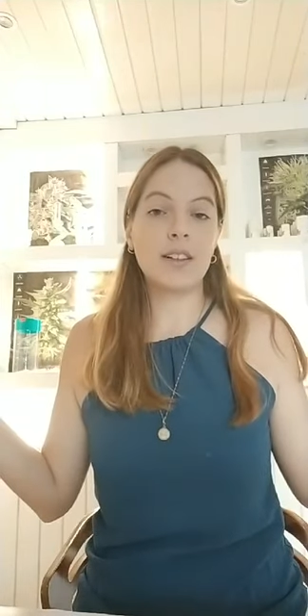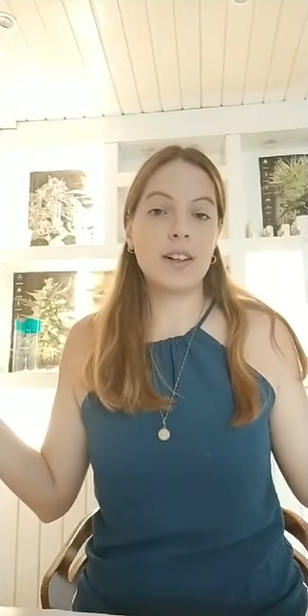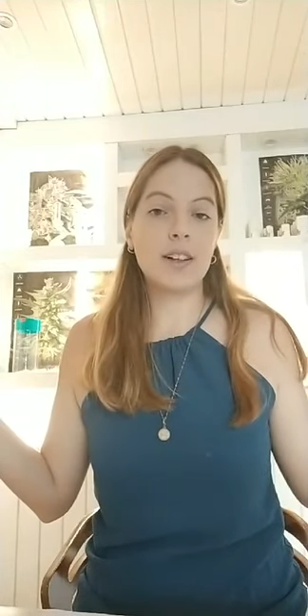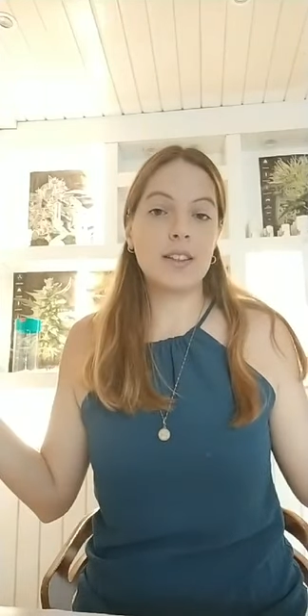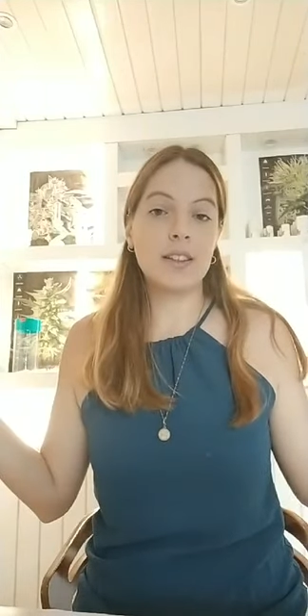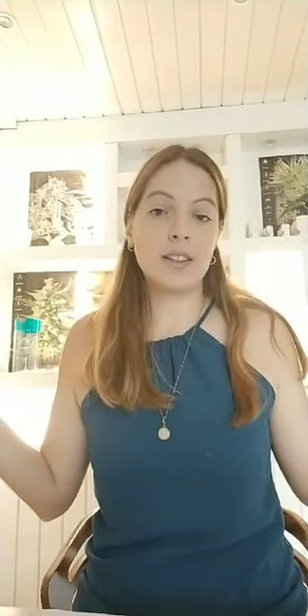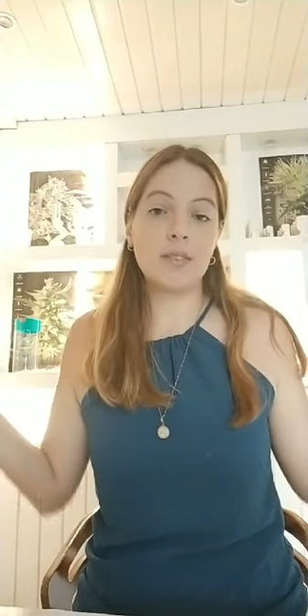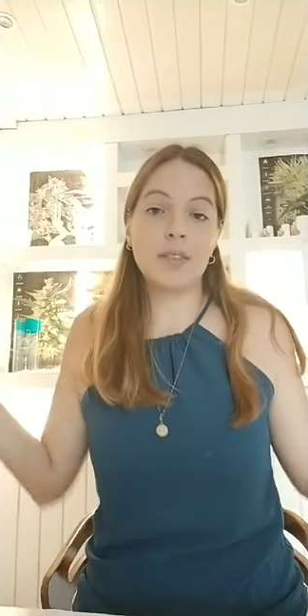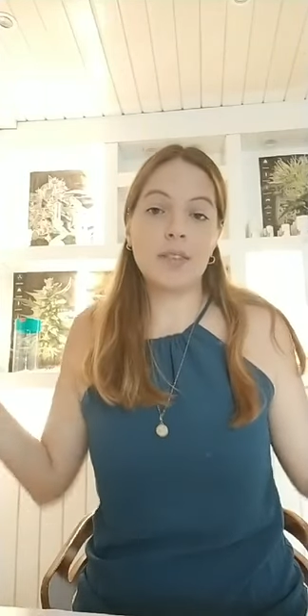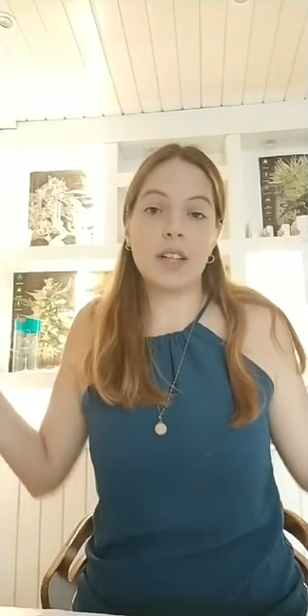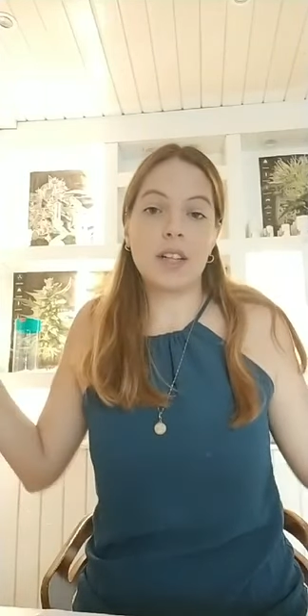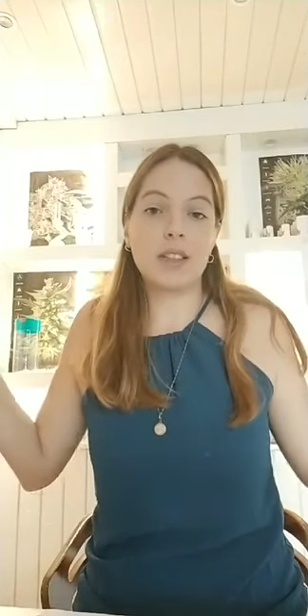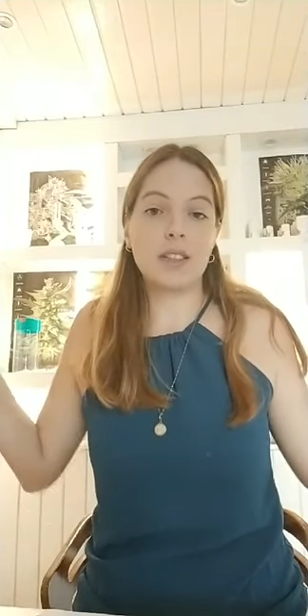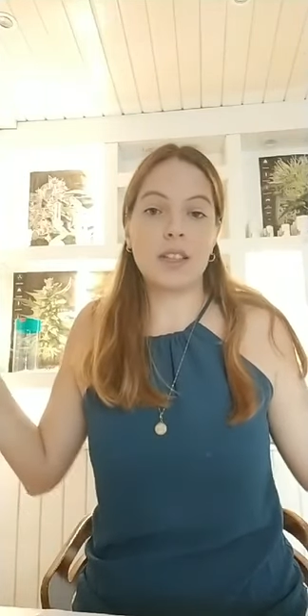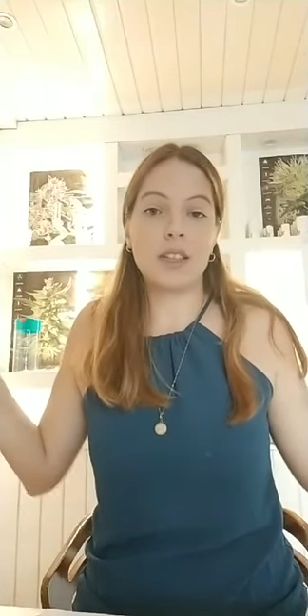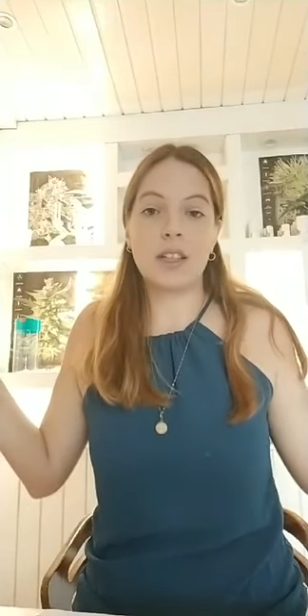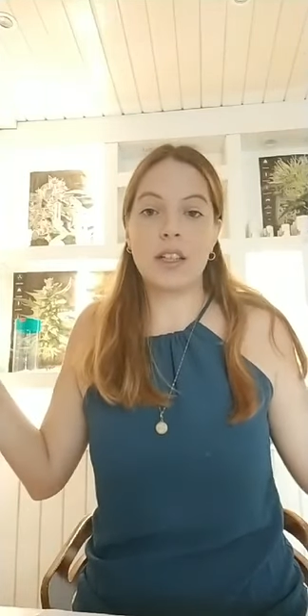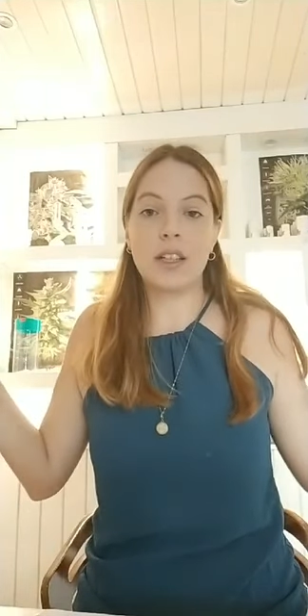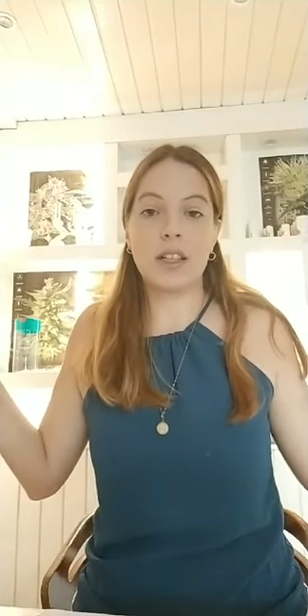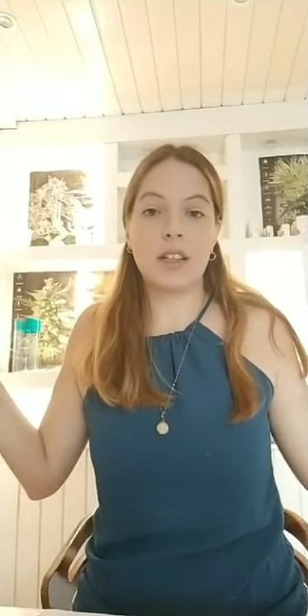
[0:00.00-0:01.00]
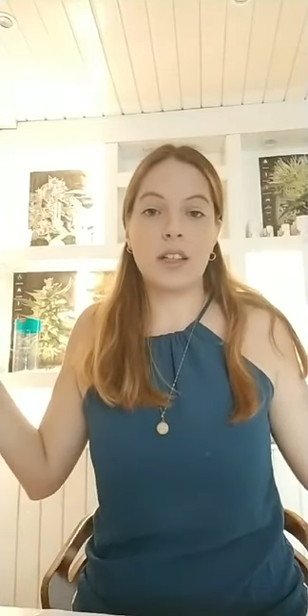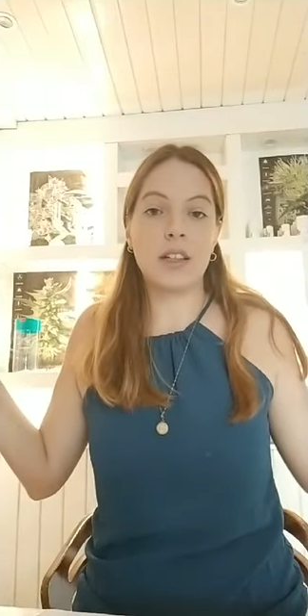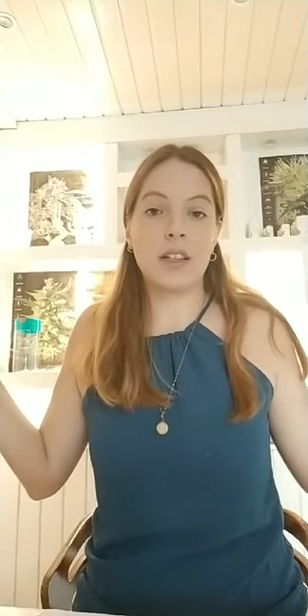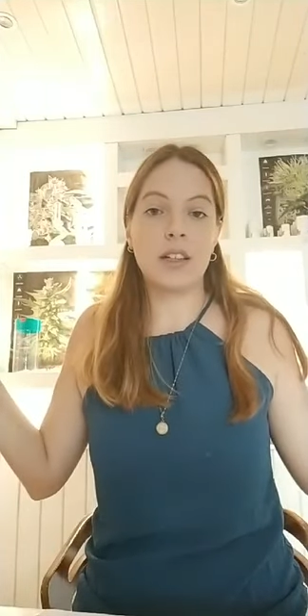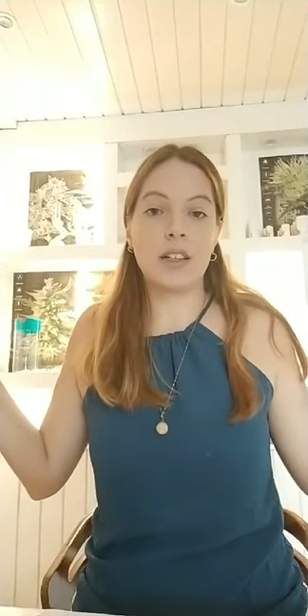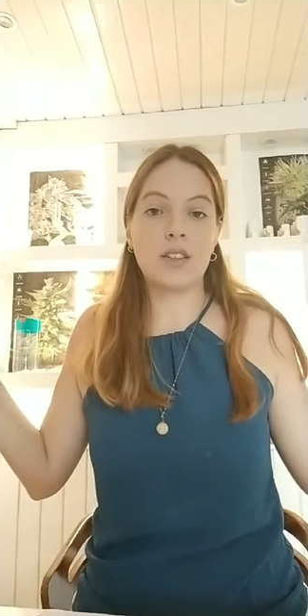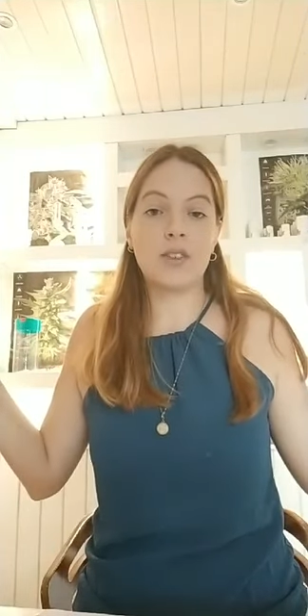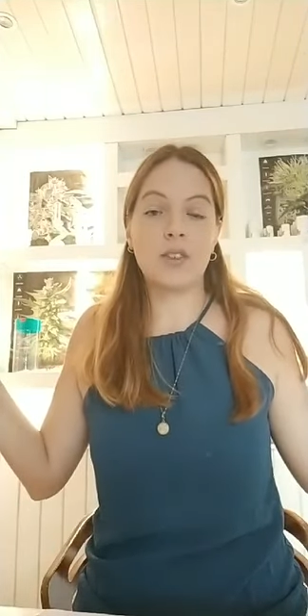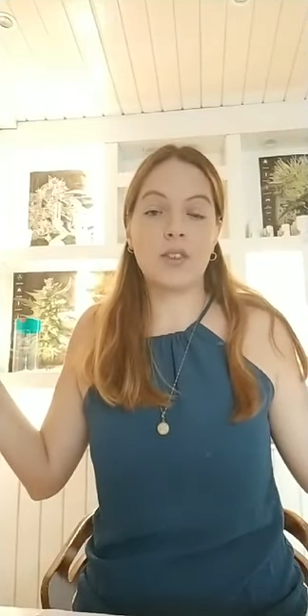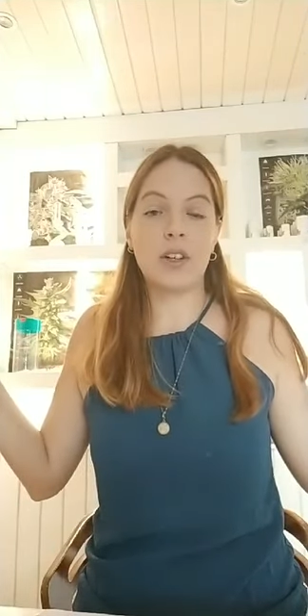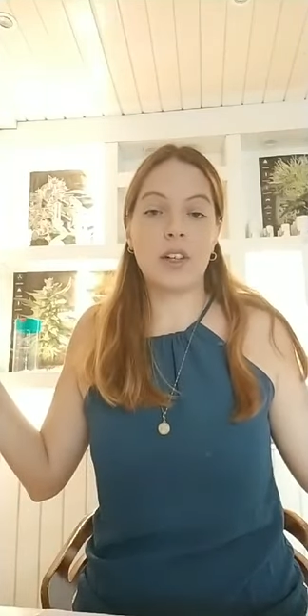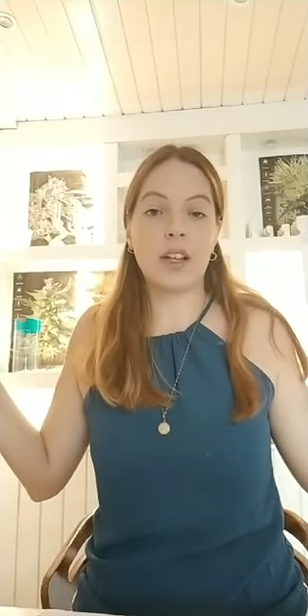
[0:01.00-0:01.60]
God, I never got any